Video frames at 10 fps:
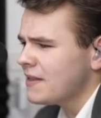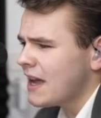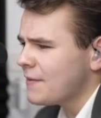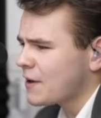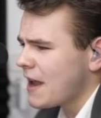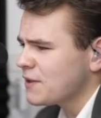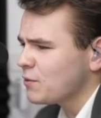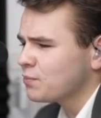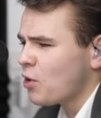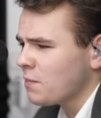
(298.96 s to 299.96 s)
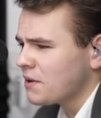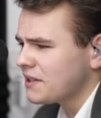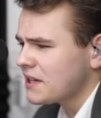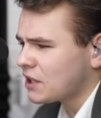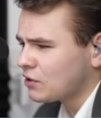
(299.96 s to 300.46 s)
that okay, this was
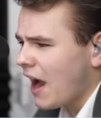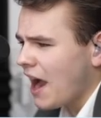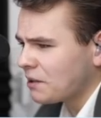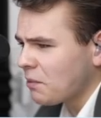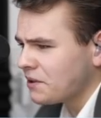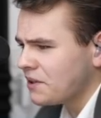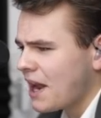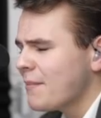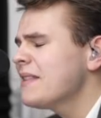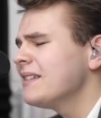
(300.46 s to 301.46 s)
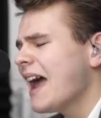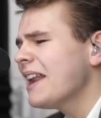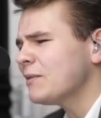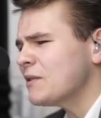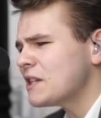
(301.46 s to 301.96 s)
purposely a crash, wasn't it? I mean, the
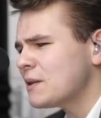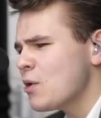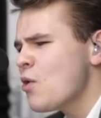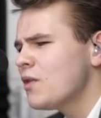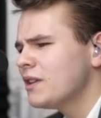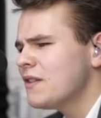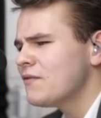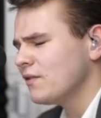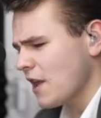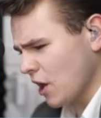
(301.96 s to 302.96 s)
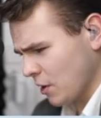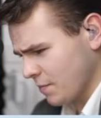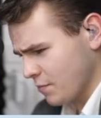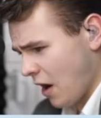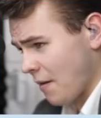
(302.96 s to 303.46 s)
landing was smooth. It didn't flare
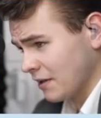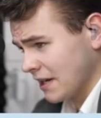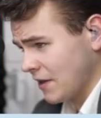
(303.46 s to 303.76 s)
properly,